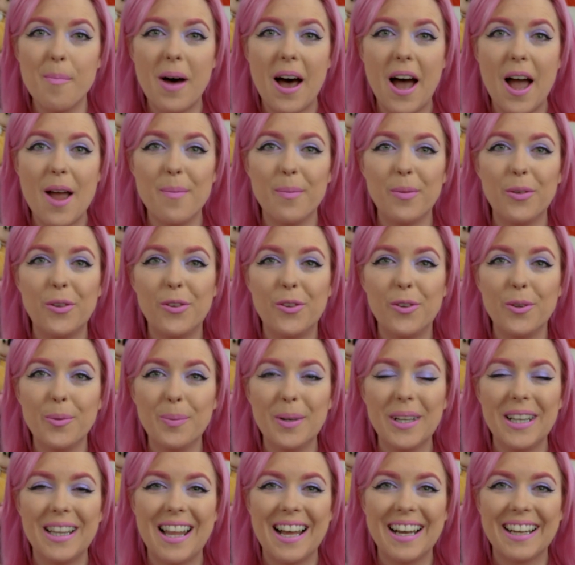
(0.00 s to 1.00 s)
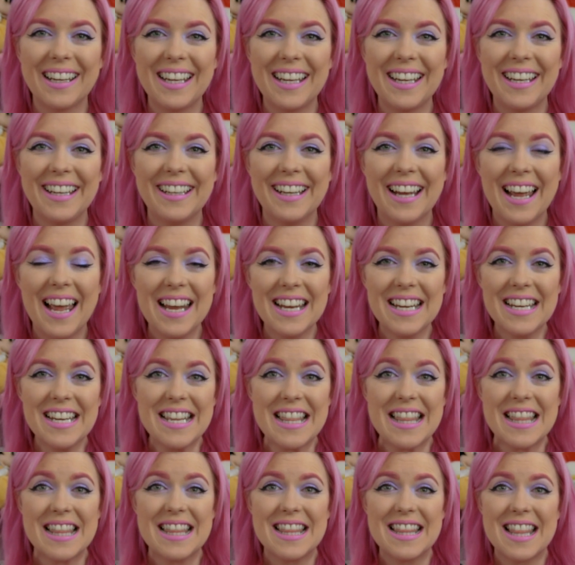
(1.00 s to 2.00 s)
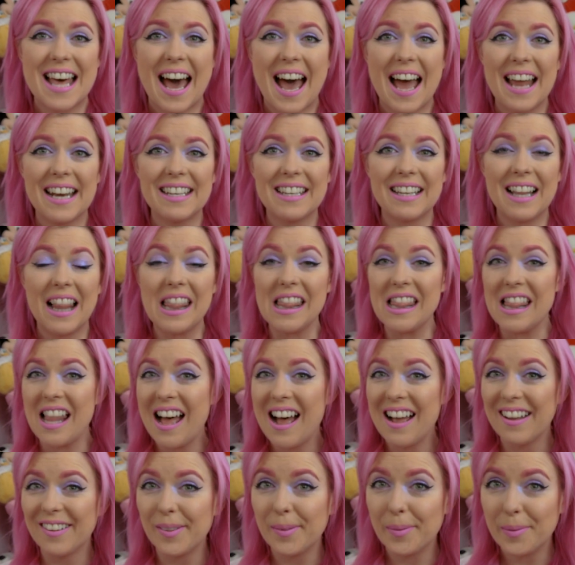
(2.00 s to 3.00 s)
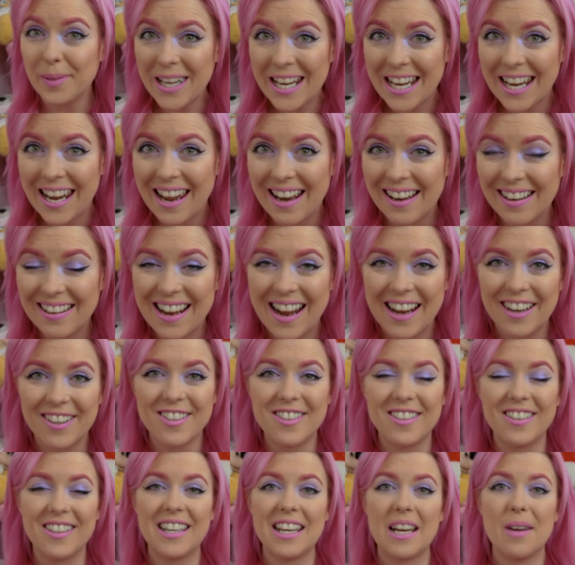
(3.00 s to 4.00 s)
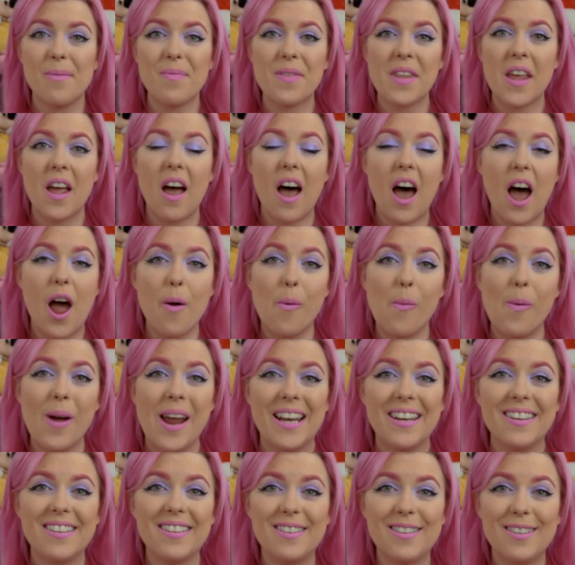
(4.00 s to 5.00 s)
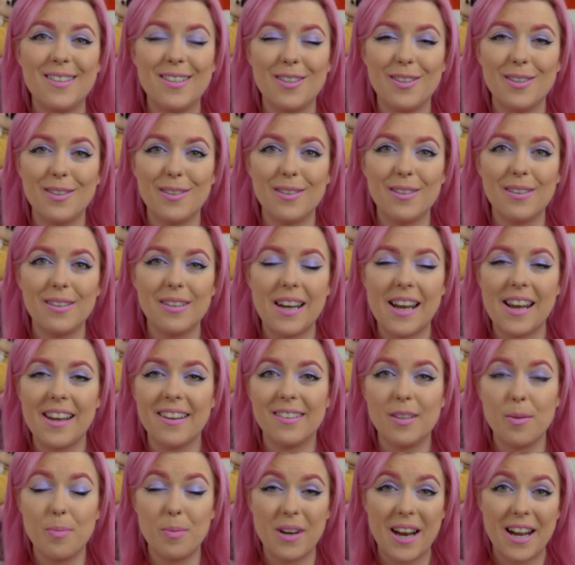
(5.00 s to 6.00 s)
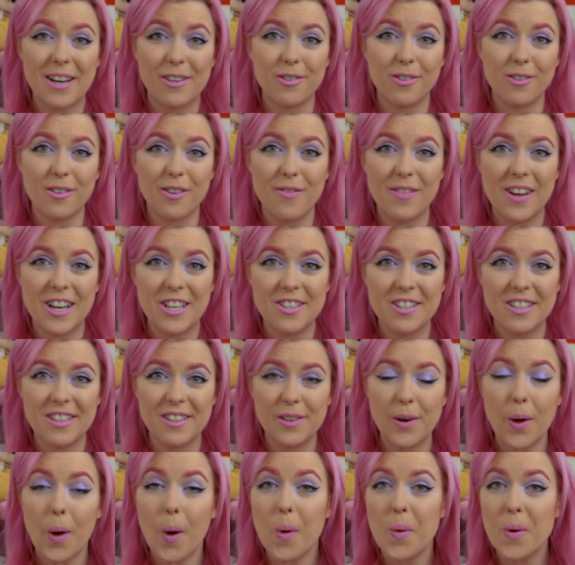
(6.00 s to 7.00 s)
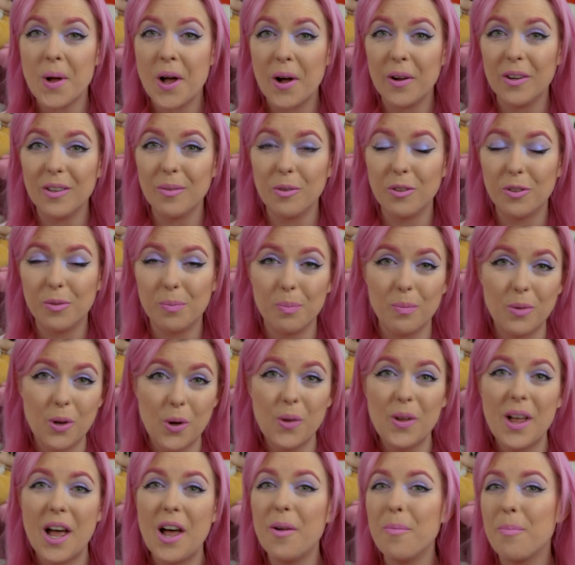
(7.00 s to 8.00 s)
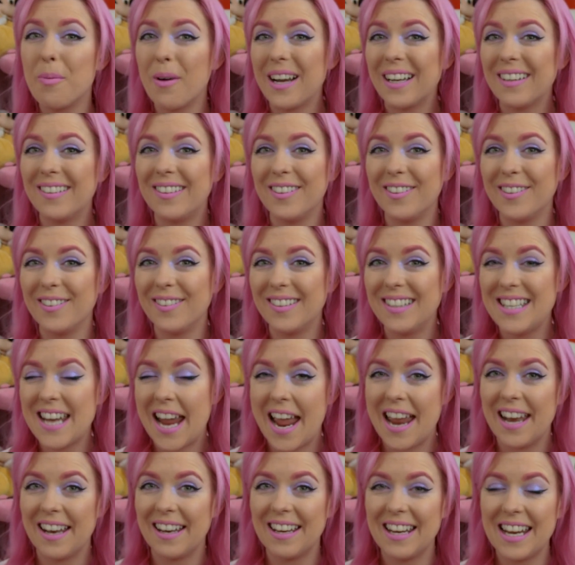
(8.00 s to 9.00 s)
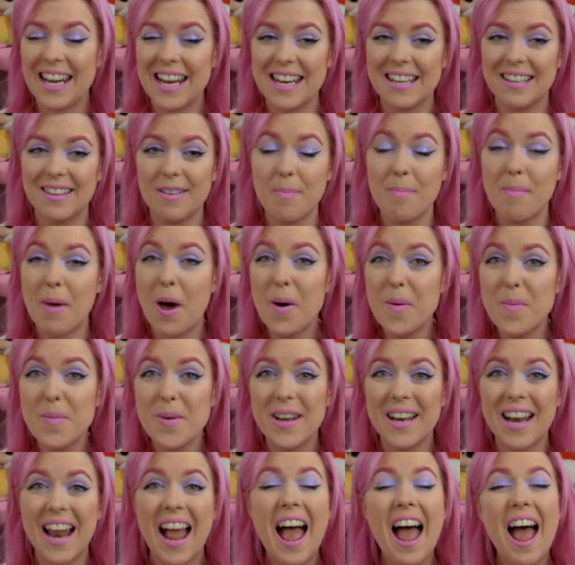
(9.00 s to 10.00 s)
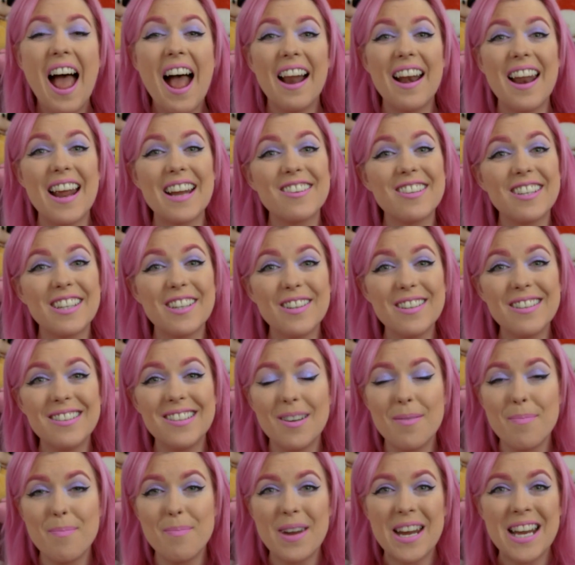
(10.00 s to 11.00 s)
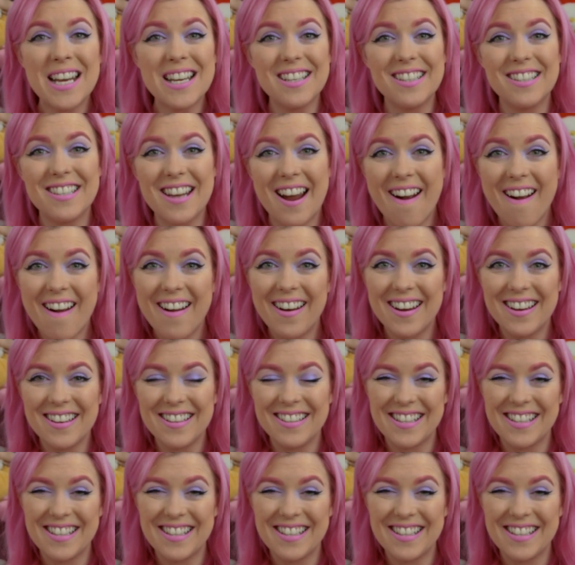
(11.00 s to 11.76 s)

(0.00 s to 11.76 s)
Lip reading: I'm super lucky in that last weekend actually I went to a Supernatural convention, All Hell Breaks Loose 10 in Melbourne, and I actually got to meet Jared and